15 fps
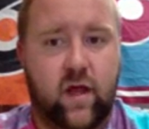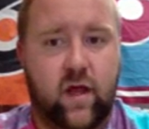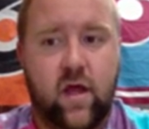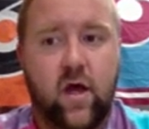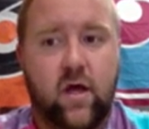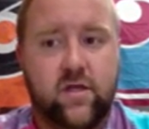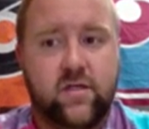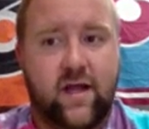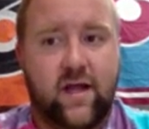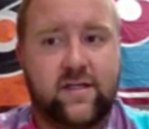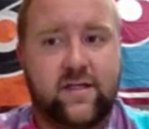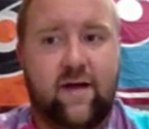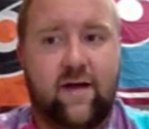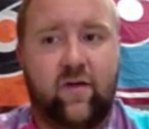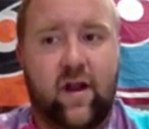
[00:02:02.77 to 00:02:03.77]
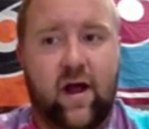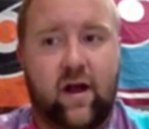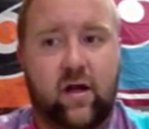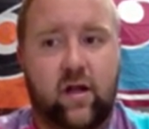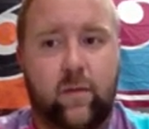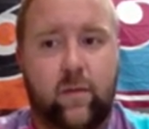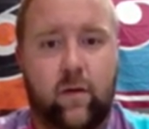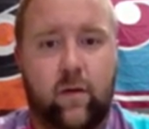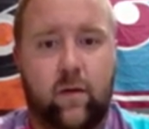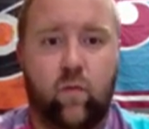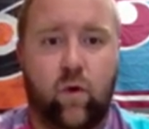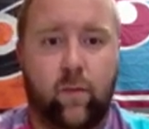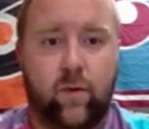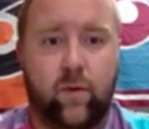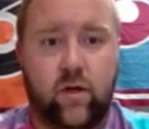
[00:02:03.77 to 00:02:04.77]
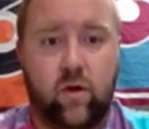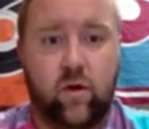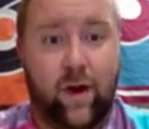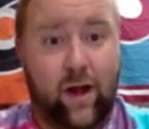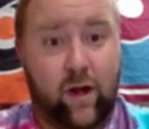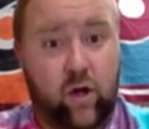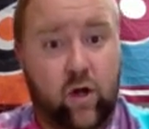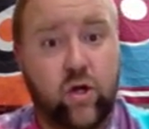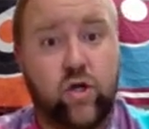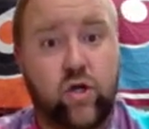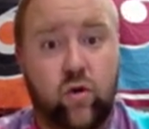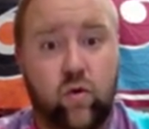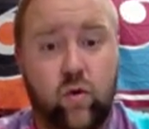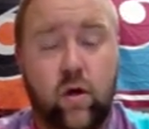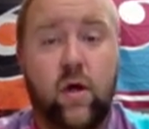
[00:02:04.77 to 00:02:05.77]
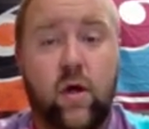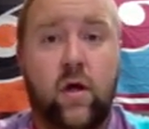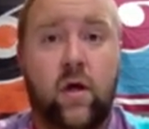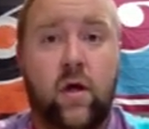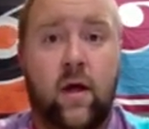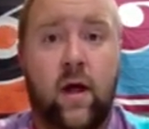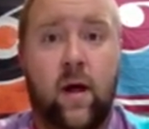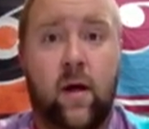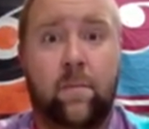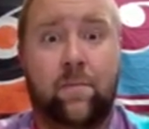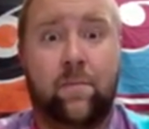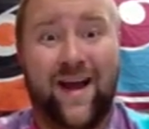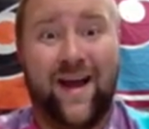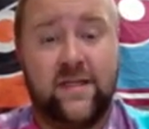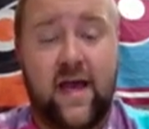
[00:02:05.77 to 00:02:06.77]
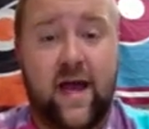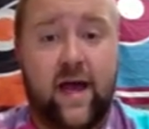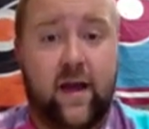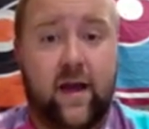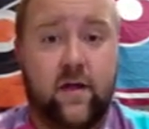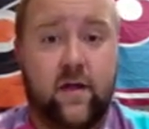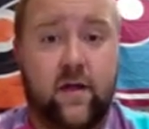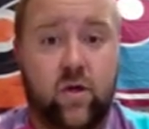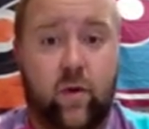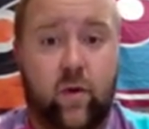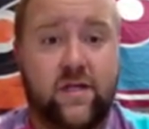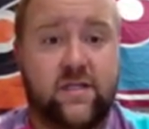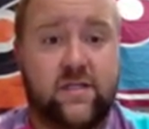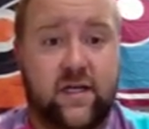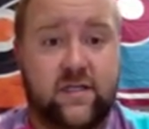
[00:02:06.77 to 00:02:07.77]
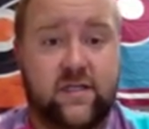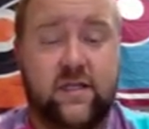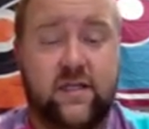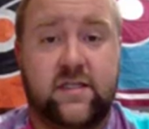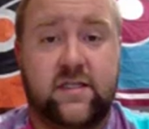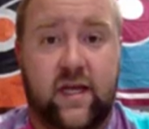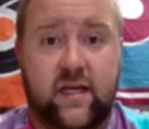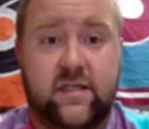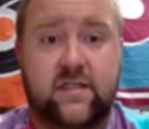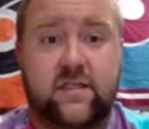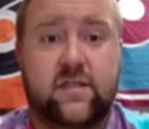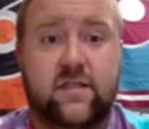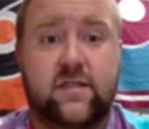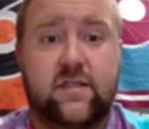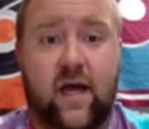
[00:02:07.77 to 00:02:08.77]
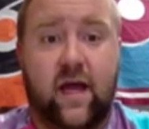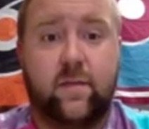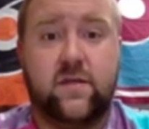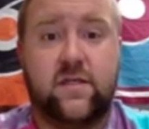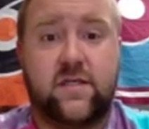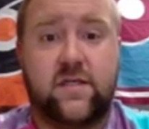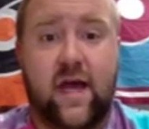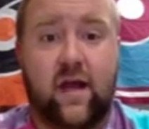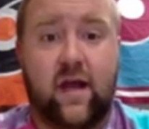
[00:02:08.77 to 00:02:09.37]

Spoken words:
So that's definitely not going to be what I'm going to do. But I could do by 10. So what is 66 times 10?